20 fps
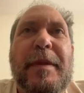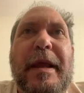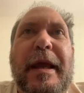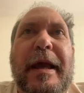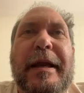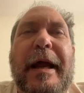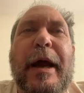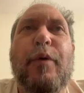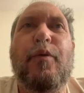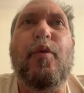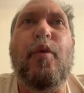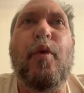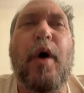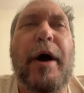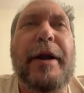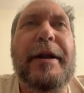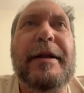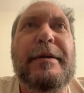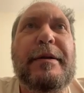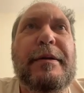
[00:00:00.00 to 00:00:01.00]
And I
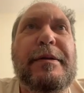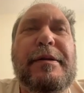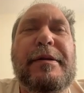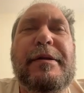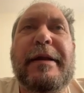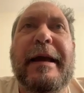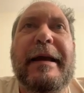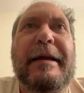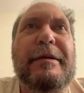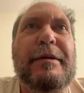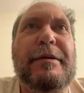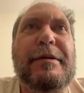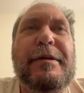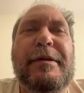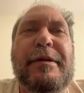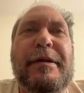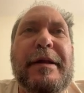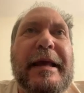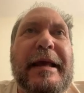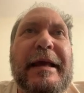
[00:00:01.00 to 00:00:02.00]
wanted to stay to
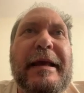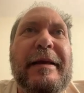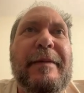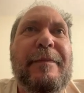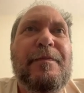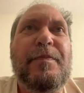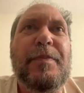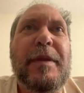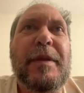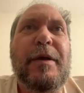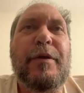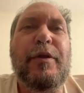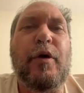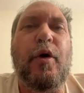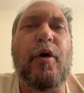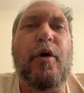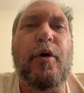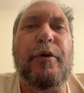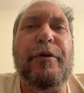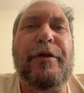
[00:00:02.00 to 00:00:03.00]
see
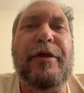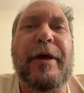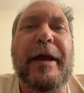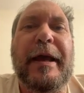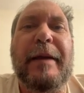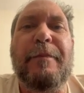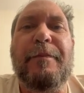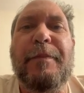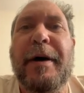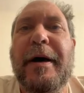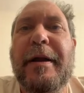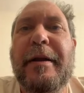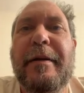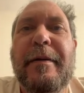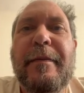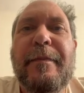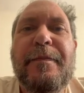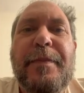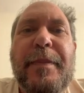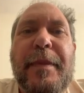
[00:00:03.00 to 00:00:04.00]
the whole thing, but
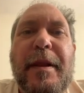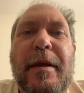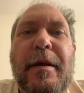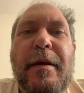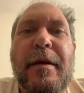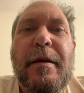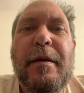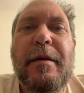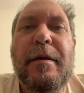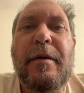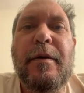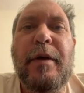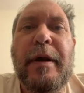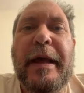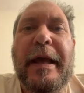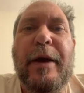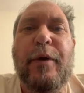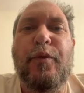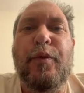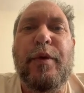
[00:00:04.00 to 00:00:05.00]

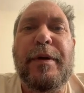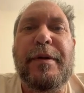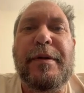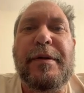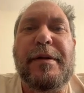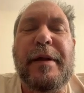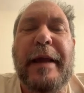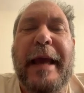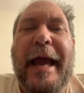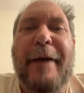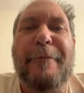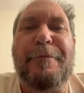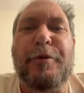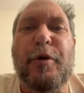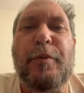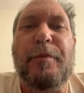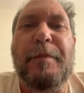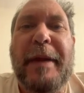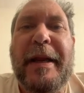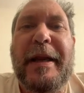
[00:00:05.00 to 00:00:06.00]
it was
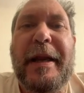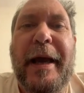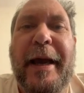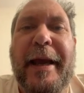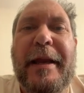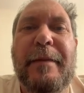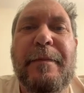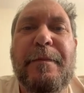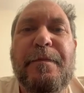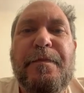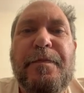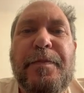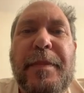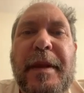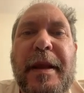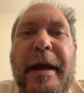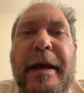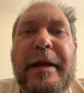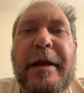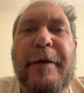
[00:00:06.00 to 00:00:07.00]
after midnight,
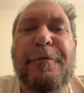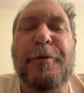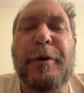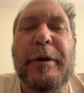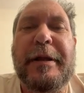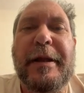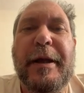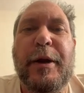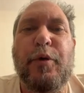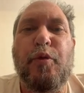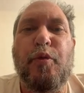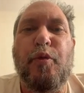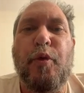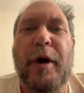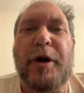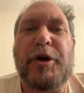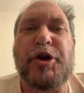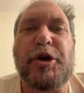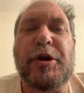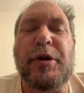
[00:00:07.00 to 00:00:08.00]
and if we didn't
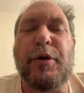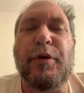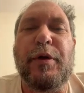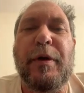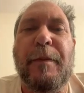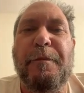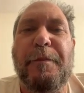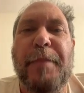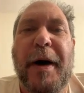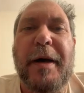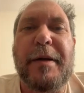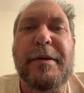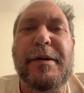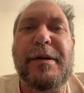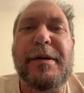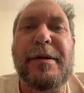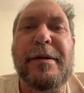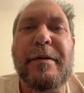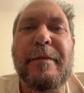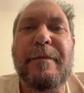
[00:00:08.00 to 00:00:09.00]
rush to the
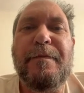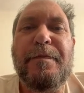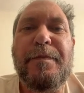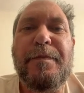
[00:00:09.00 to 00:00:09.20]
bus,